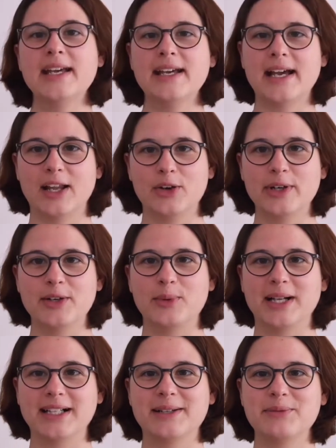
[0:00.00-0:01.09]
and
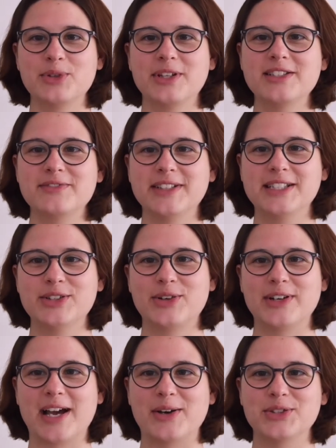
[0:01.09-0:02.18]
welcome to this video on
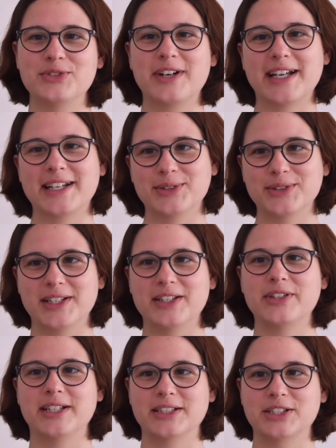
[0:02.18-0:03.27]
how to write a good
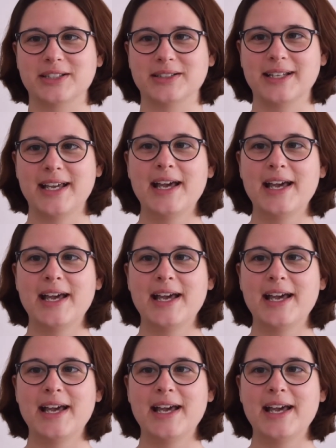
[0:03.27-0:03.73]
introduction.